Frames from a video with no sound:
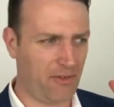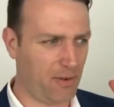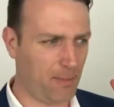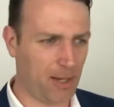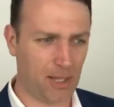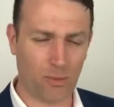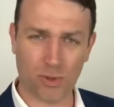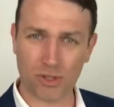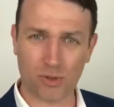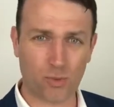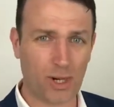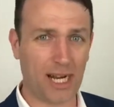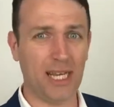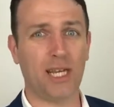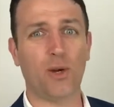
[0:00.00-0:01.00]
everybody was
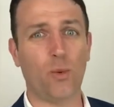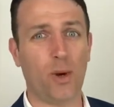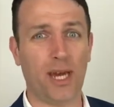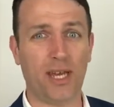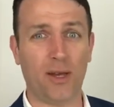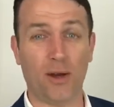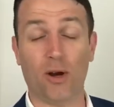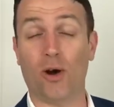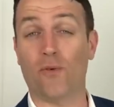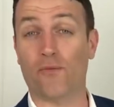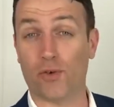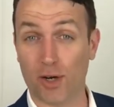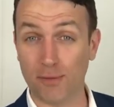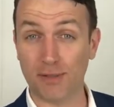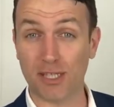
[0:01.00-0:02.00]
running away
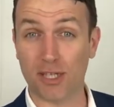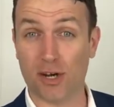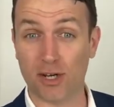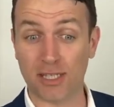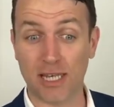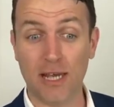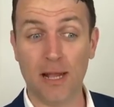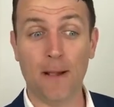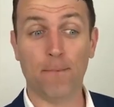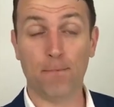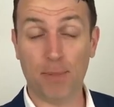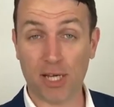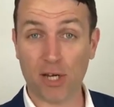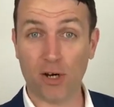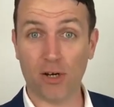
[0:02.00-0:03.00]
from stocks
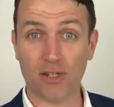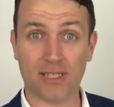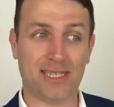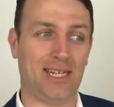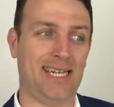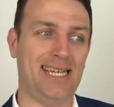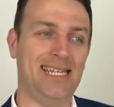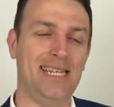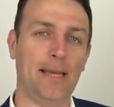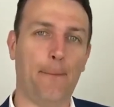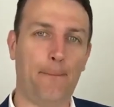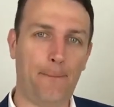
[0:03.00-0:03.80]
because in the